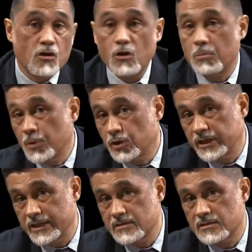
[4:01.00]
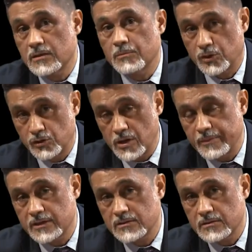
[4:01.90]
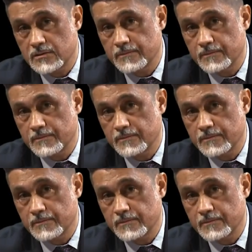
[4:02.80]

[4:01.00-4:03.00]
or proteins, proteomics,